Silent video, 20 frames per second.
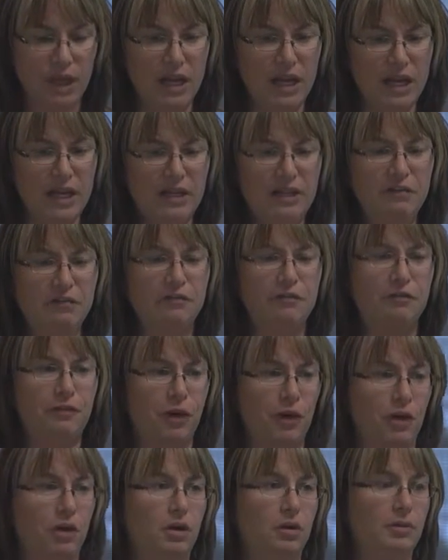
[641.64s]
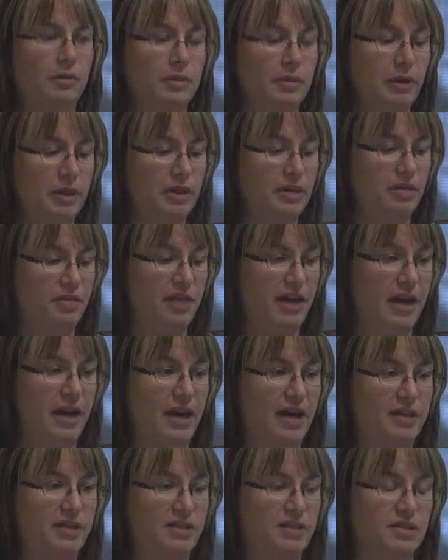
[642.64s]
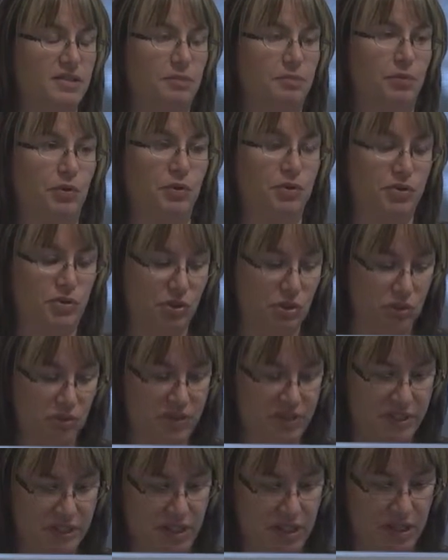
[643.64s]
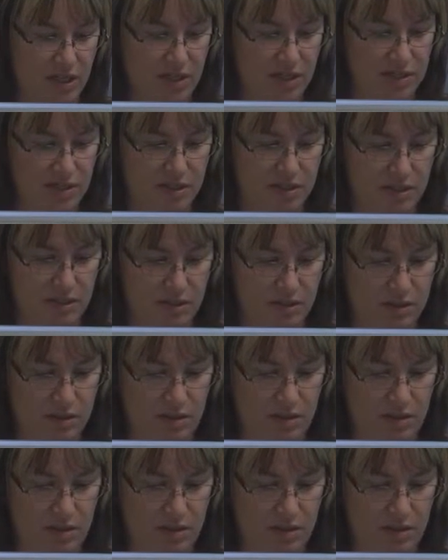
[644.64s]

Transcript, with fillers: Any firm that produces